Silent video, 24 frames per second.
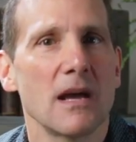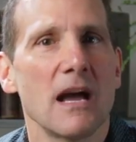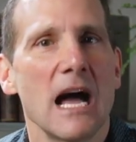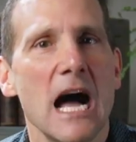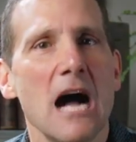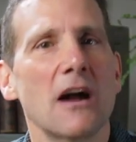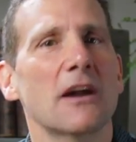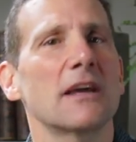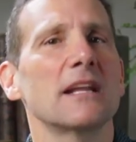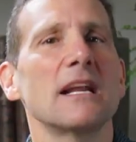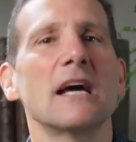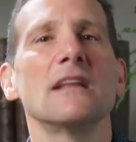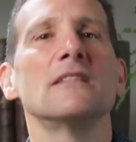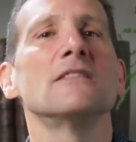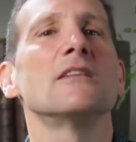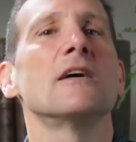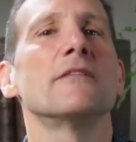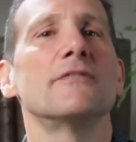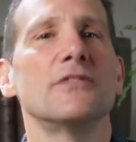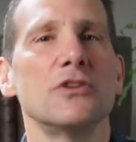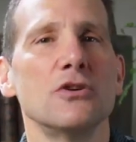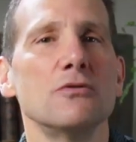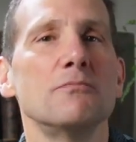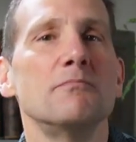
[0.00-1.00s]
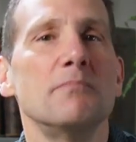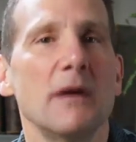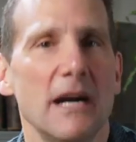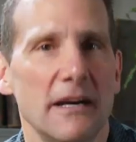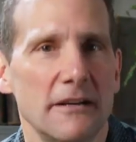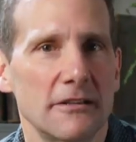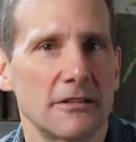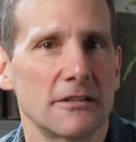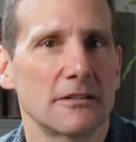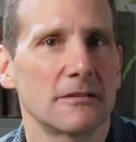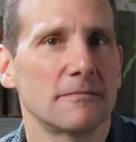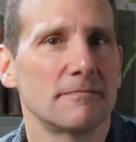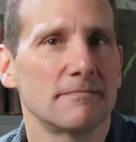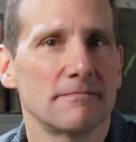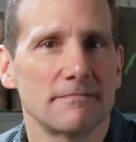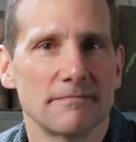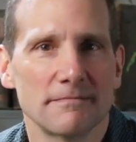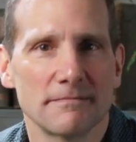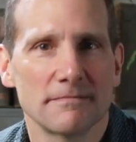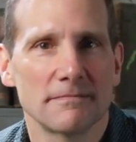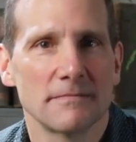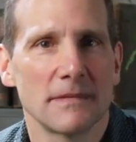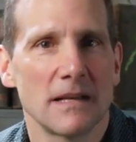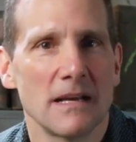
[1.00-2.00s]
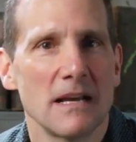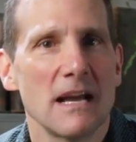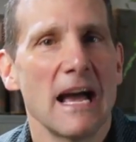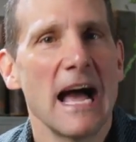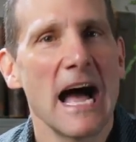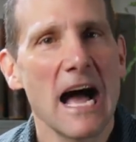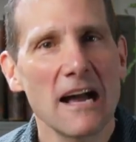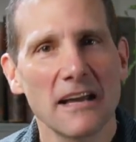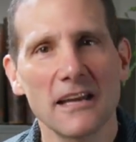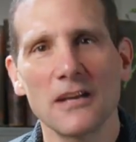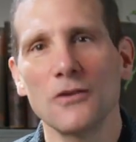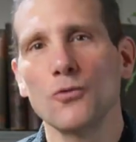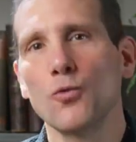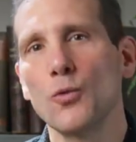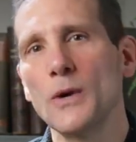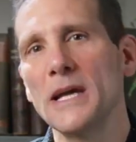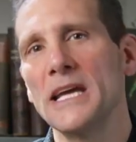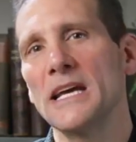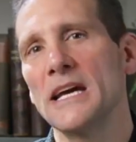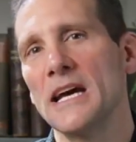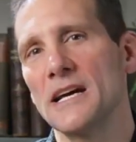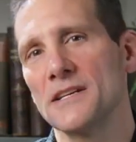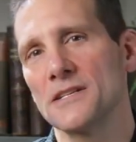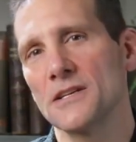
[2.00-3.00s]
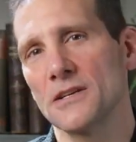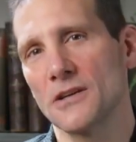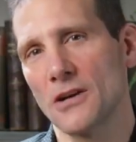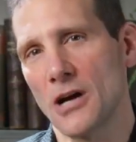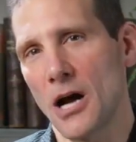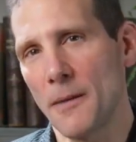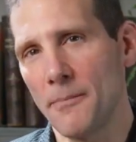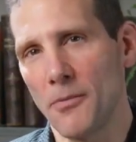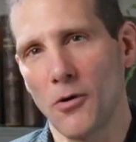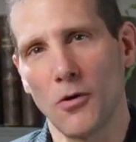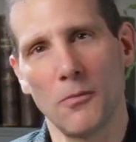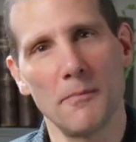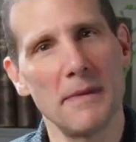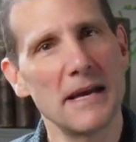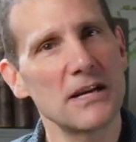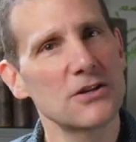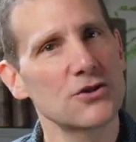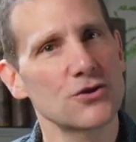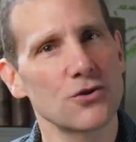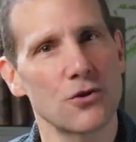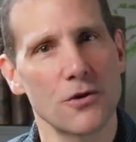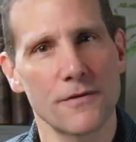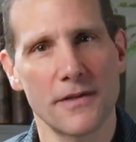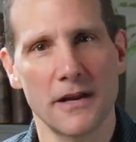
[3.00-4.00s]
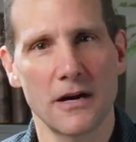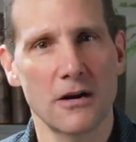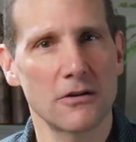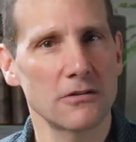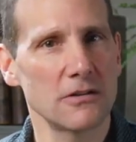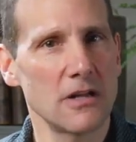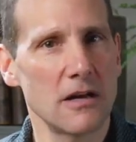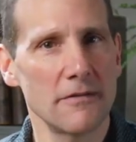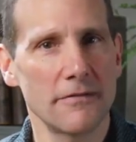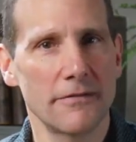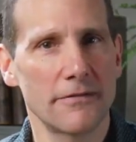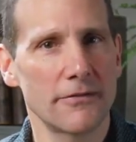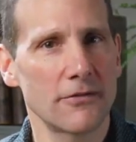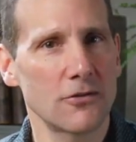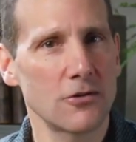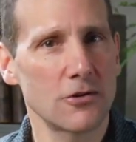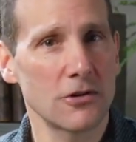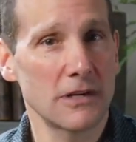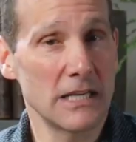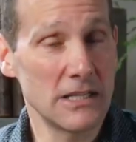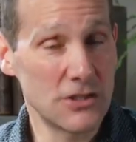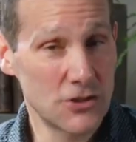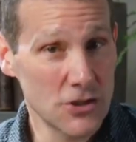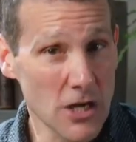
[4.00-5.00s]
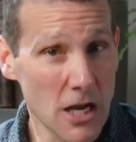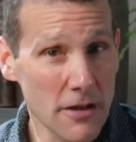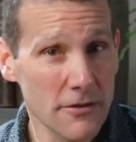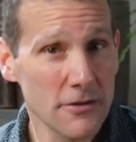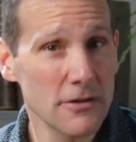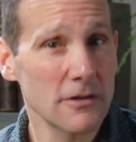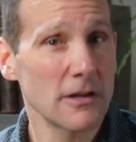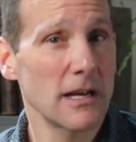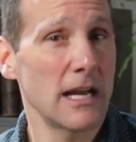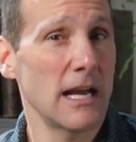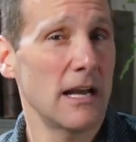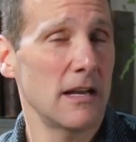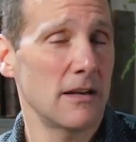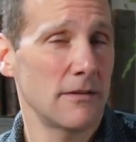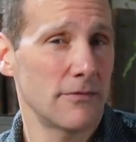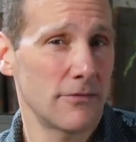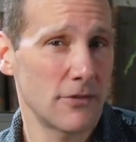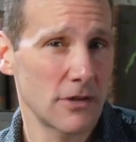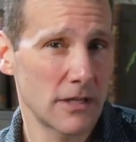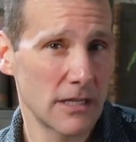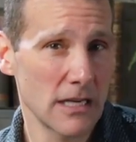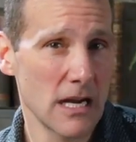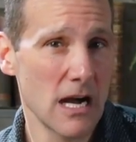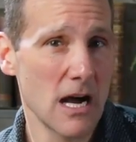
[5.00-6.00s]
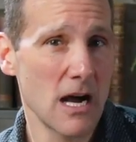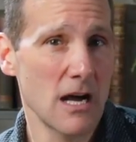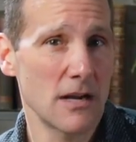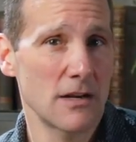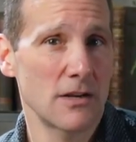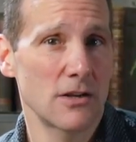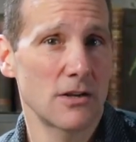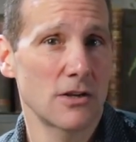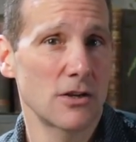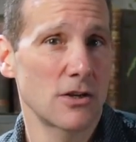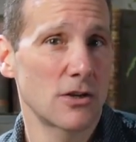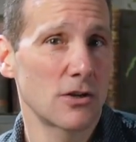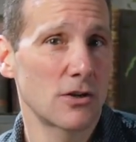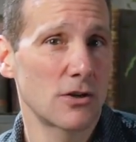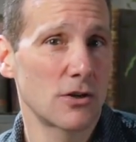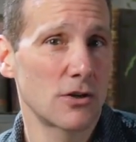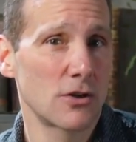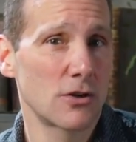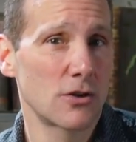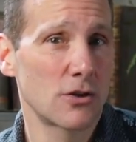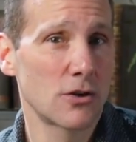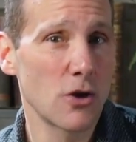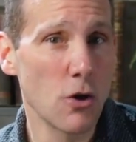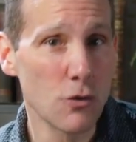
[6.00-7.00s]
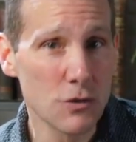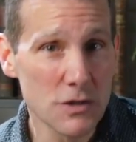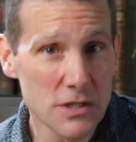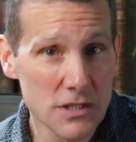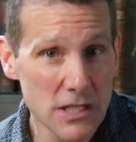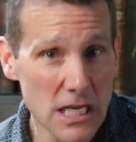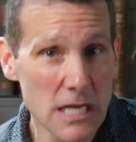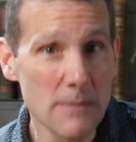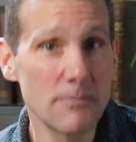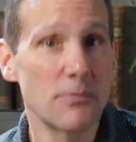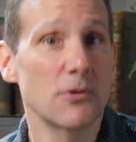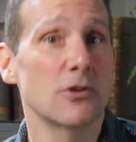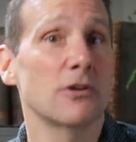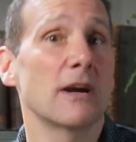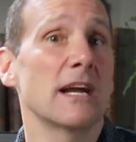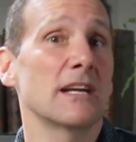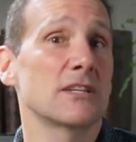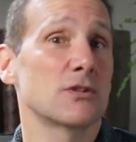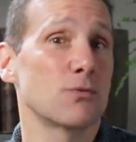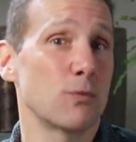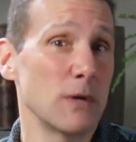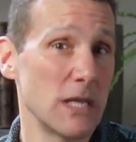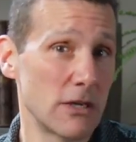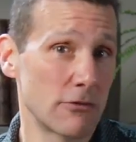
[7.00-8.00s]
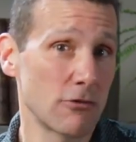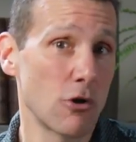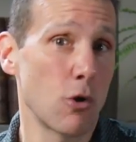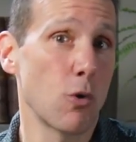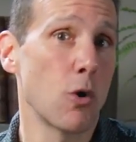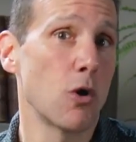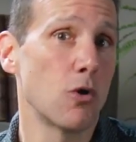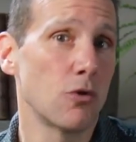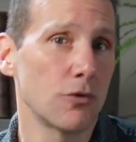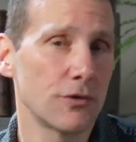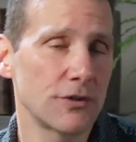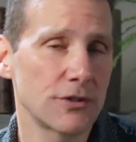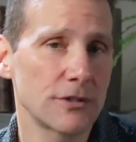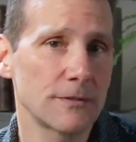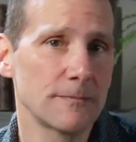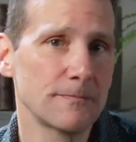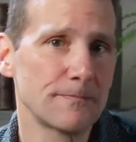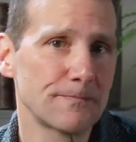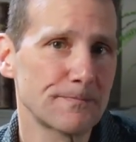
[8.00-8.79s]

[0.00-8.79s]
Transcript: How can I love you better? How can we as a couple make sure that our love for each other and for God goes deeper as we grow older?